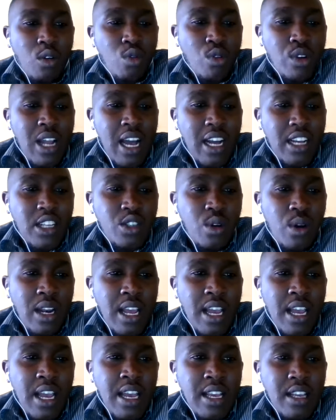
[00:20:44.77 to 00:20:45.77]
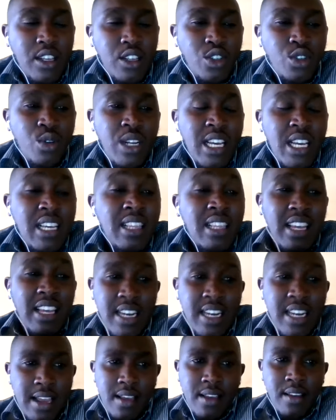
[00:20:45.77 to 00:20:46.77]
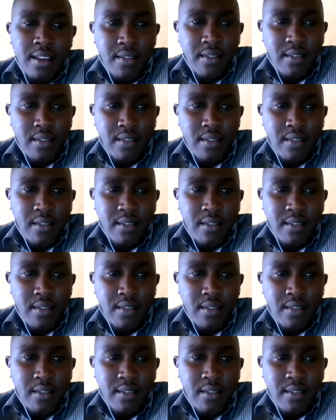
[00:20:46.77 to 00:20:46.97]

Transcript: could actually, during the day,